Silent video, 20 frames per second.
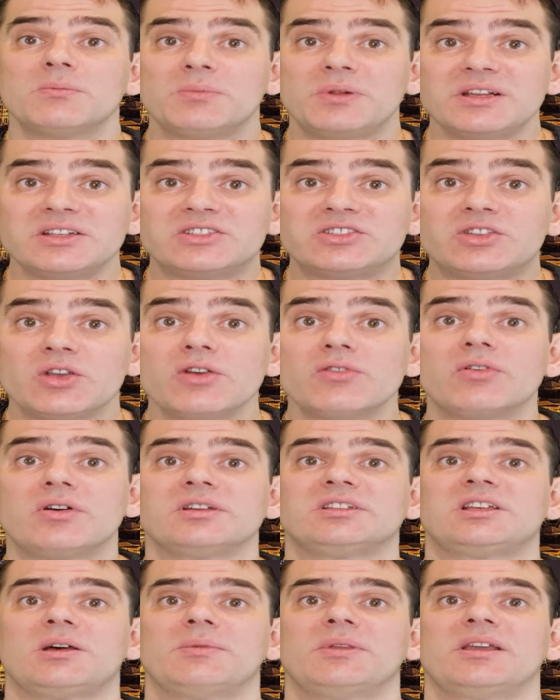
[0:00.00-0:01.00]
please do
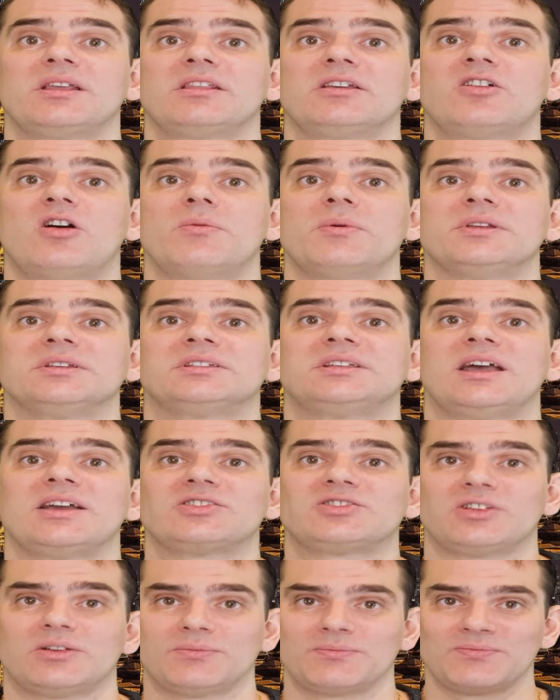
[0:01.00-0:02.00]
write something in the comments
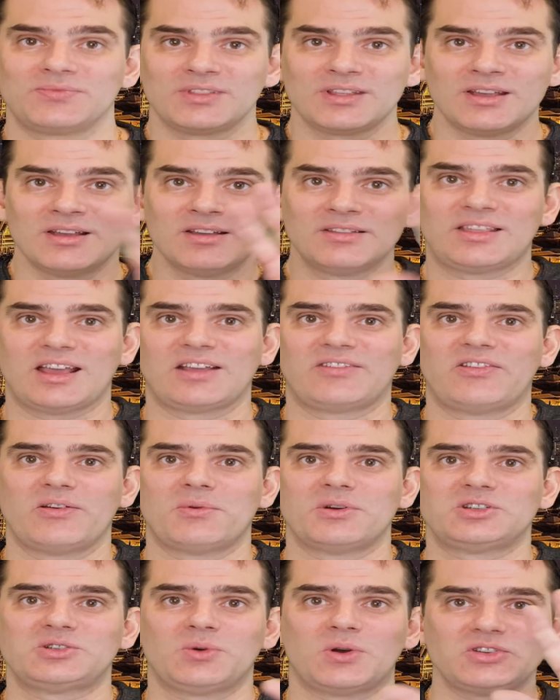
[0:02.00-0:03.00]
section. Thank you very
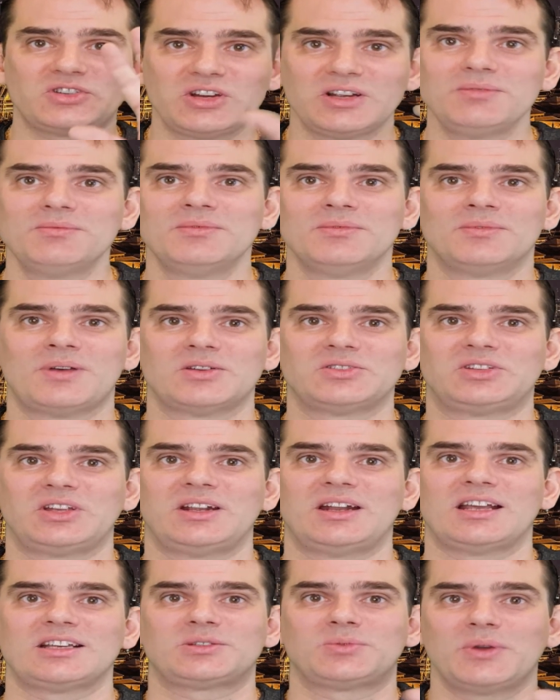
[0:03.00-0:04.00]
much for watching. I'll see
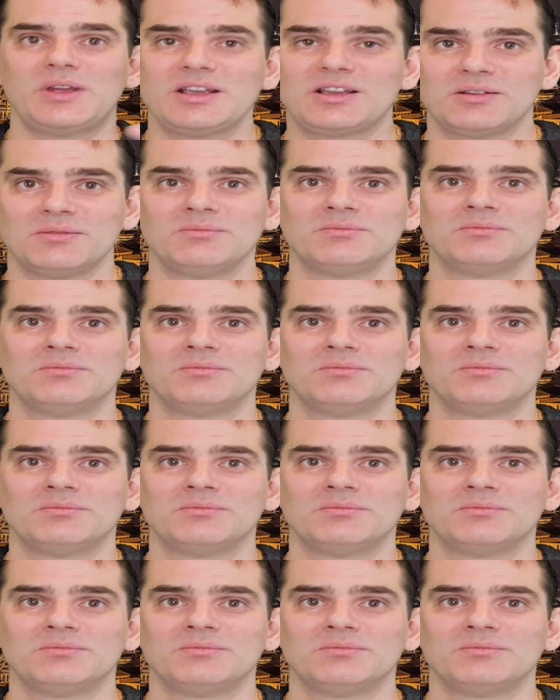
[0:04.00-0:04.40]
you next week.